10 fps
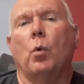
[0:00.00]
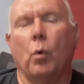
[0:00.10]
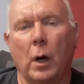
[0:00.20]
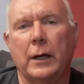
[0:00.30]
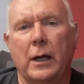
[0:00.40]

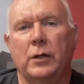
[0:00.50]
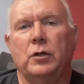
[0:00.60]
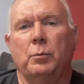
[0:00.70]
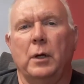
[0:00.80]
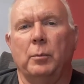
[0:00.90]
why
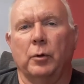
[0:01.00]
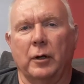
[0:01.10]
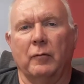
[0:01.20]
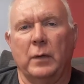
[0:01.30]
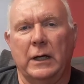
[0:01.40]
can't you people
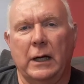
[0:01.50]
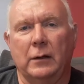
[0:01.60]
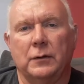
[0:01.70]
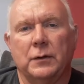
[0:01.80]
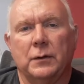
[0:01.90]
give me
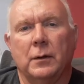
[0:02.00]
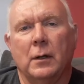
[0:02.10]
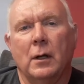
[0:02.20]
dates?